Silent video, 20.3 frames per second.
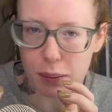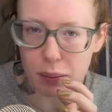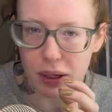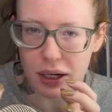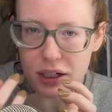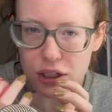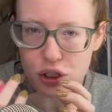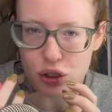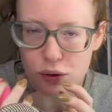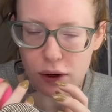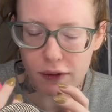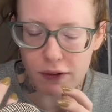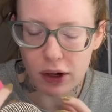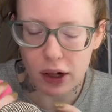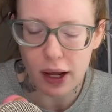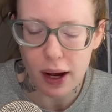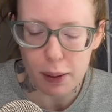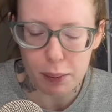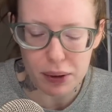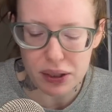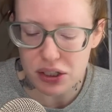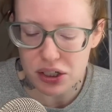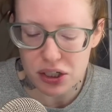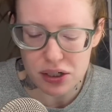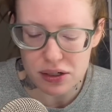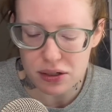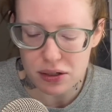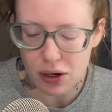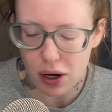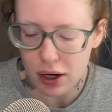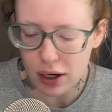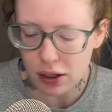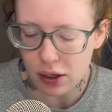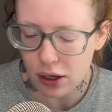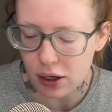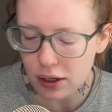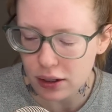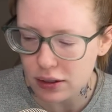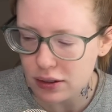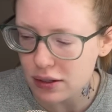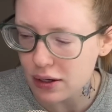like shrivel up. It's just not
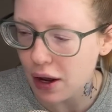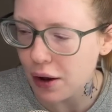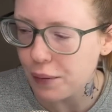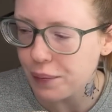good, so.